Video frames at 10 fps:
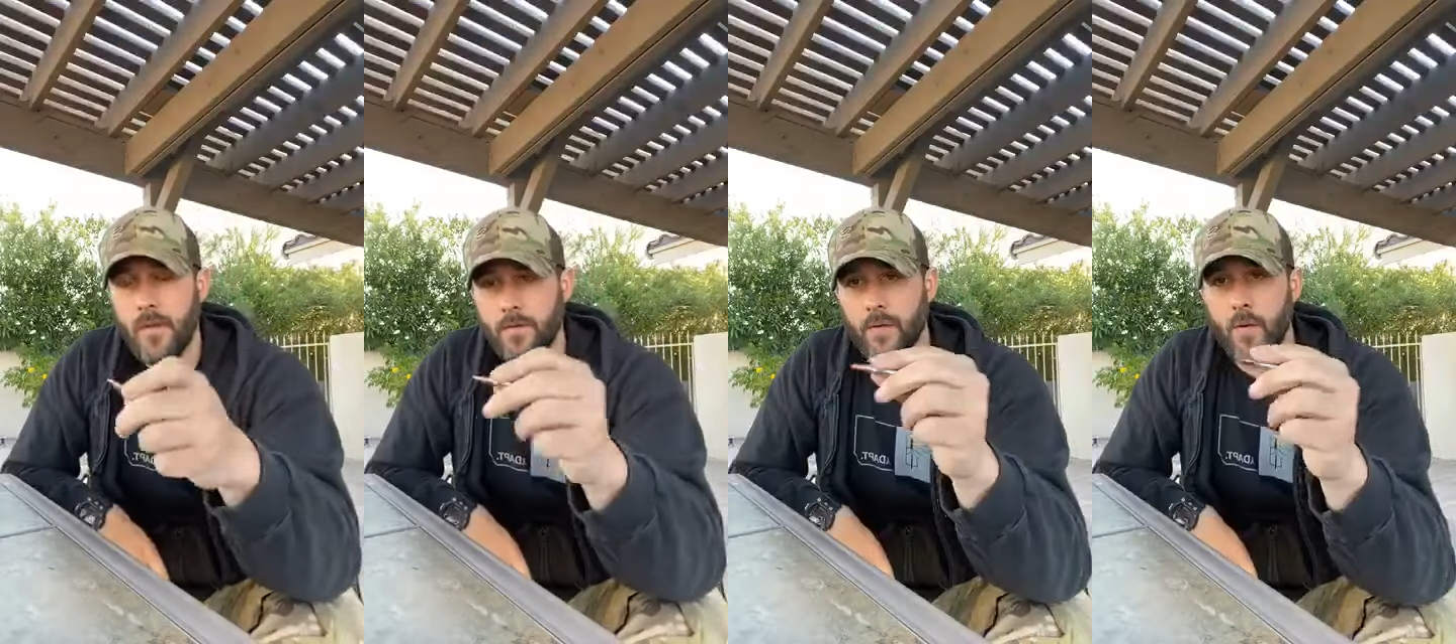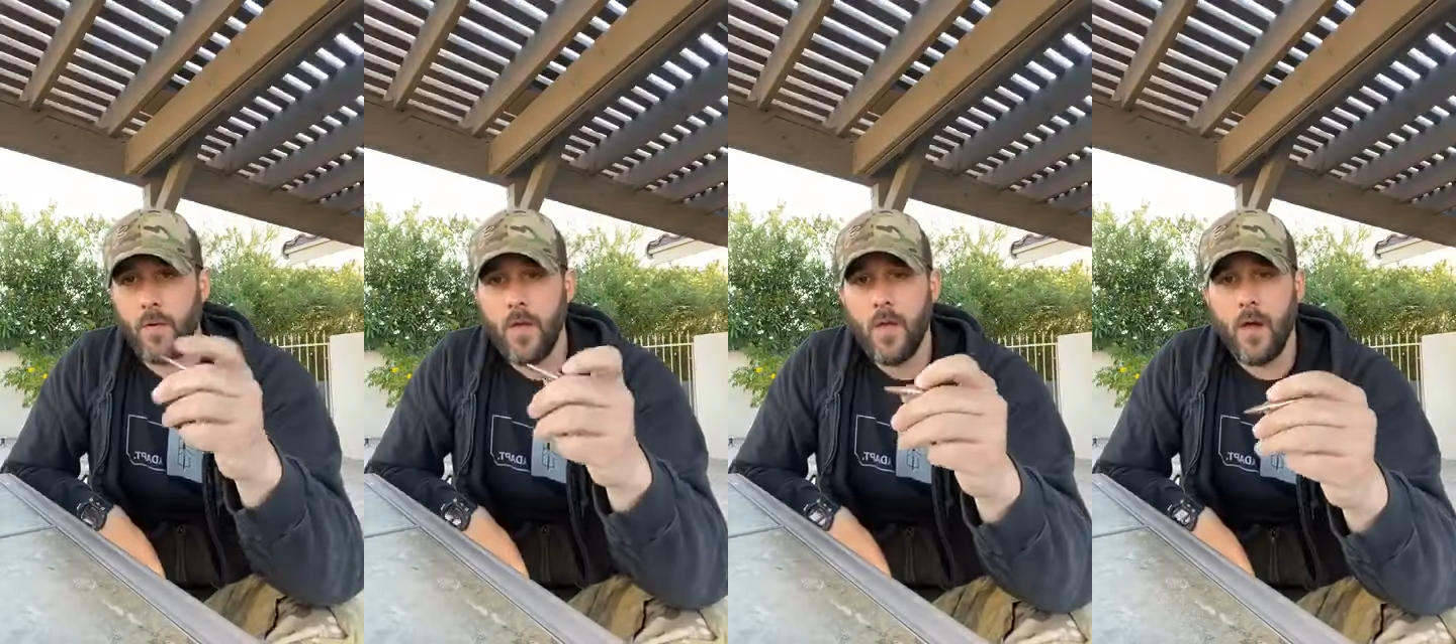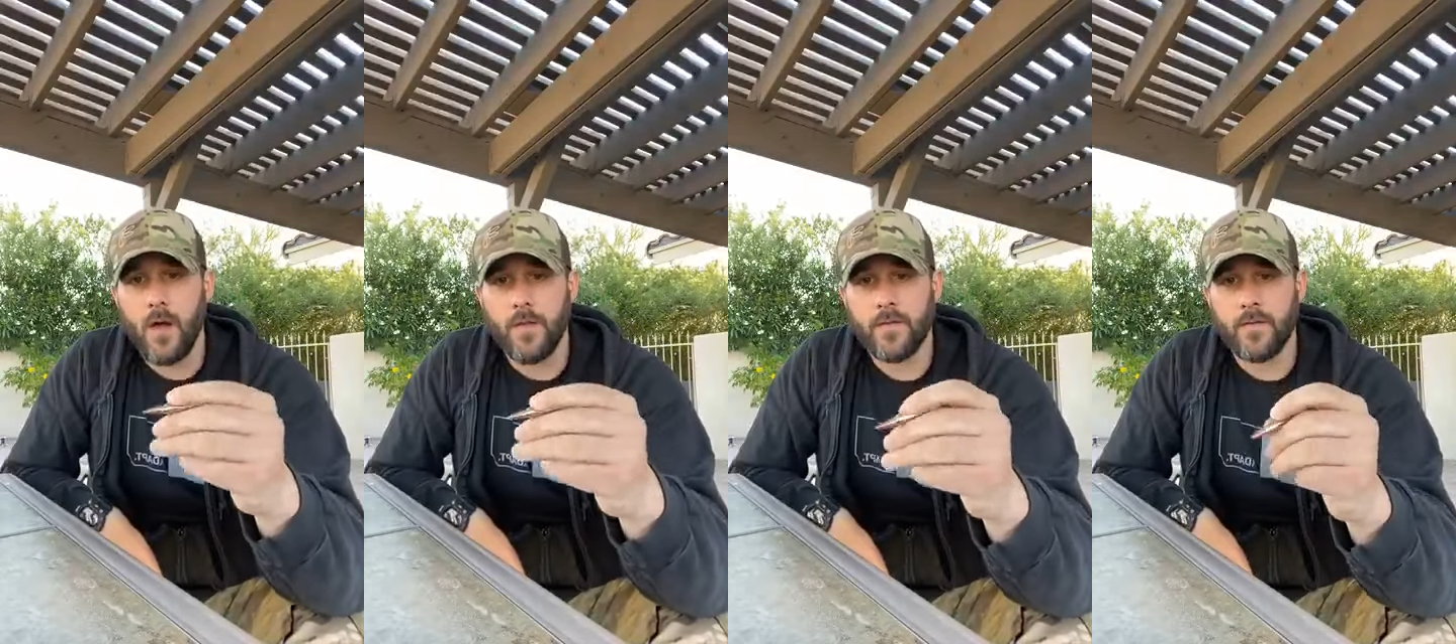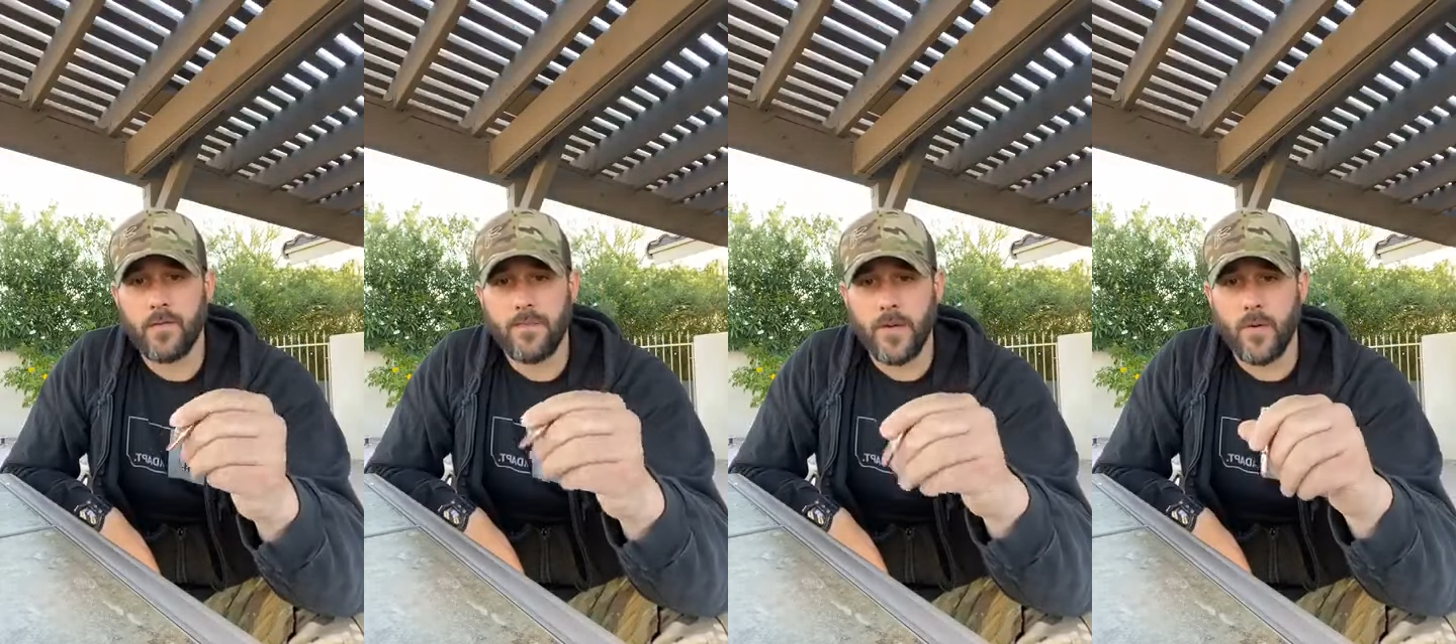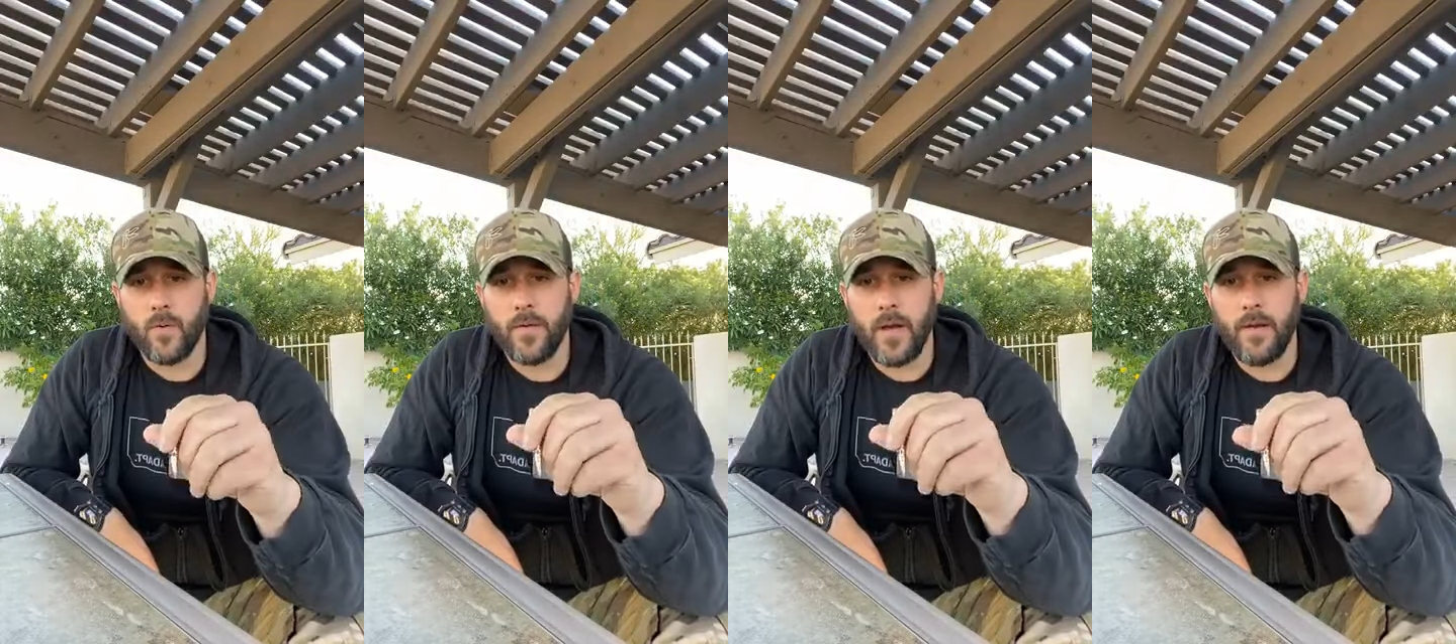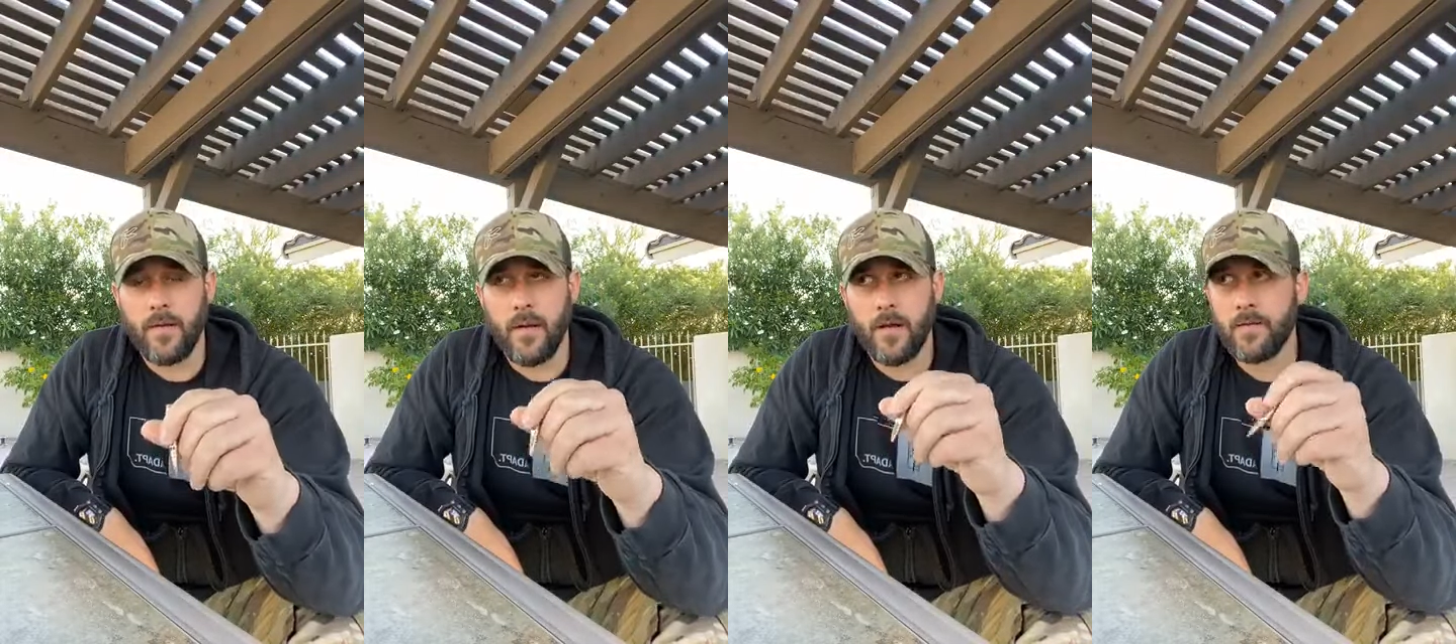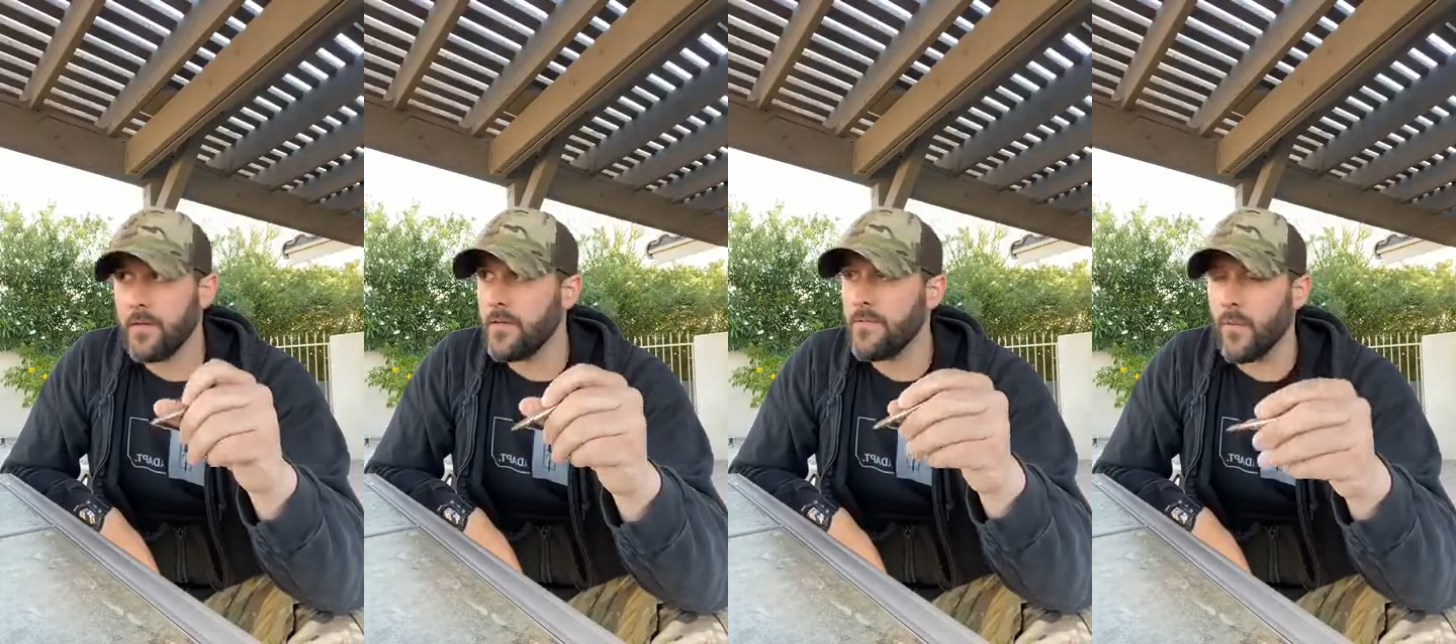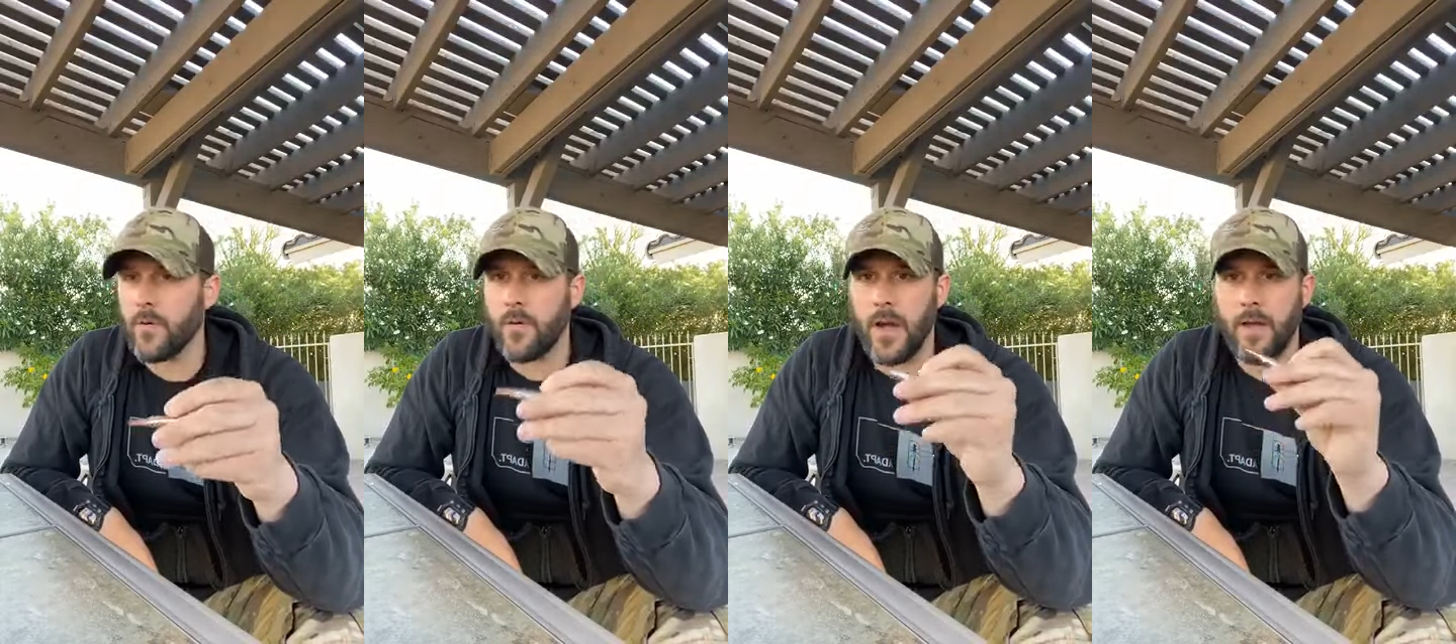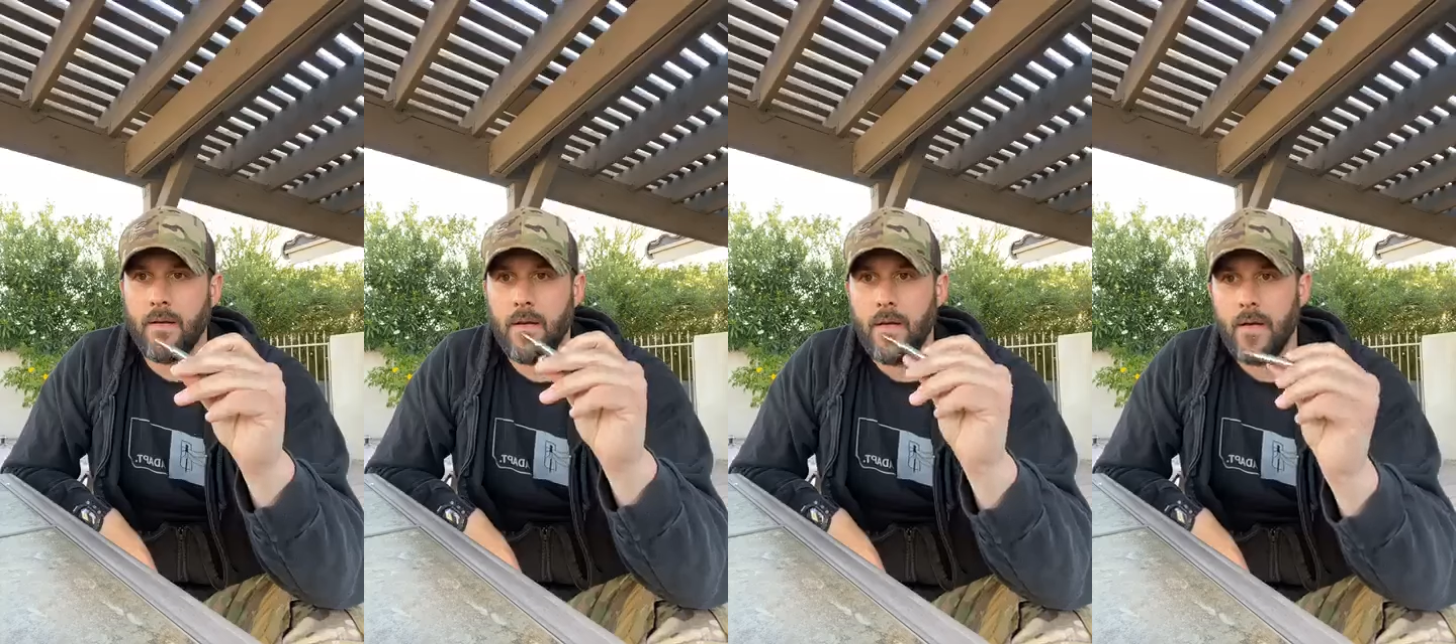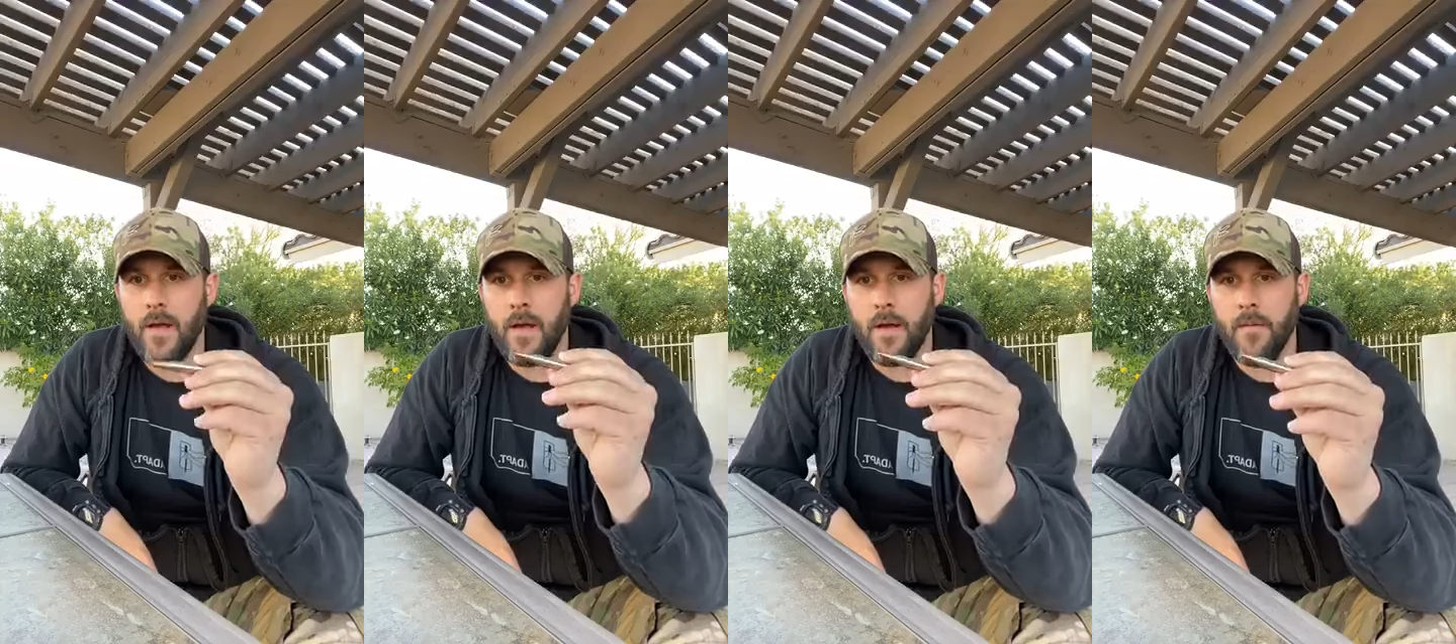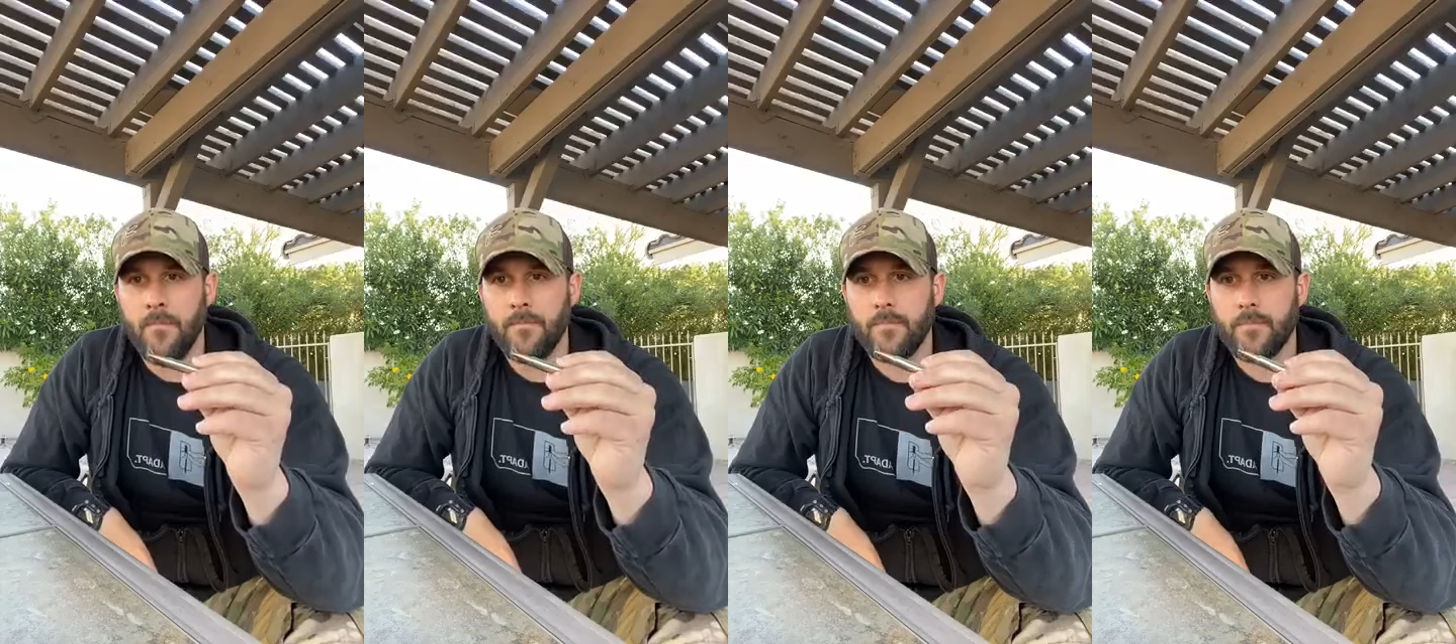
So uh, this is a Speer Gold Dot, uh, 64 grain, um,